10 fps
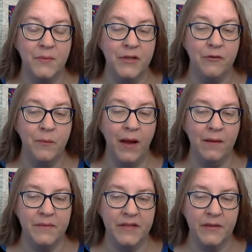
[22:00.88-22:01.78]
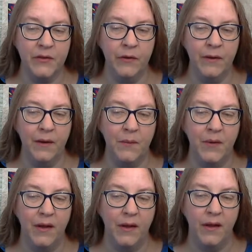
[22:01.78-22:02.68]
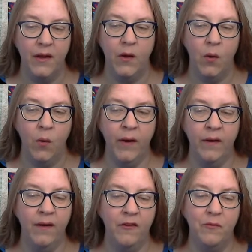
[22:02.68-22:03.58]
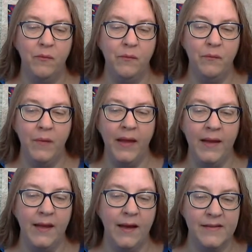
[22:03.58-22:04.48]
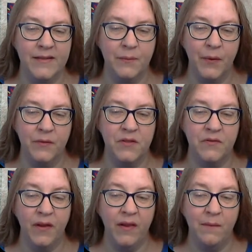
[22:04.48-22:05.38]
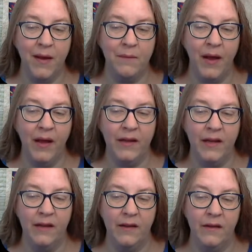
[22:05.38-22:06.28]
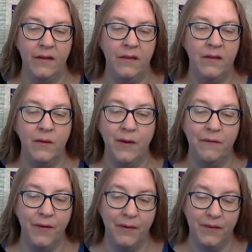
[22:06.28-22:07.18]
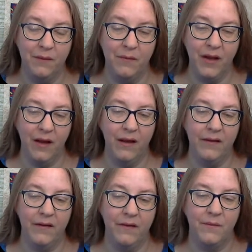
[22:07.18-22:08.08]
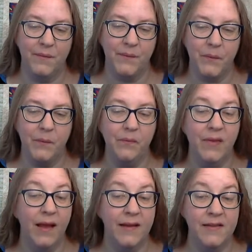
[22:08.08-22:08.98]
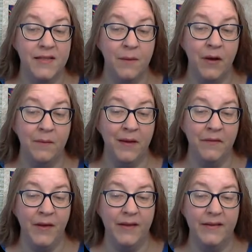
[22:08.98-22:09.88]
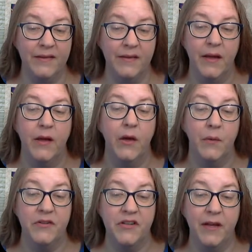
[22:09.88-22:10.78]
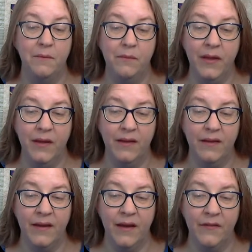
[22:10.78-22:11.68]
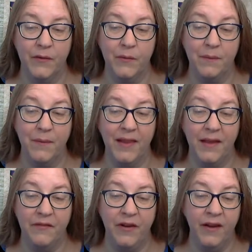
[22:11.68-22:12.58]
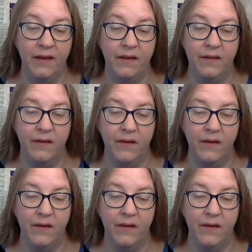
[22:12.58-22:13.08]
we do bombs in Europe, whereof many, I suppose, fell on my body, though I felt them not, and some on my face, which I immediately covered with my left hand.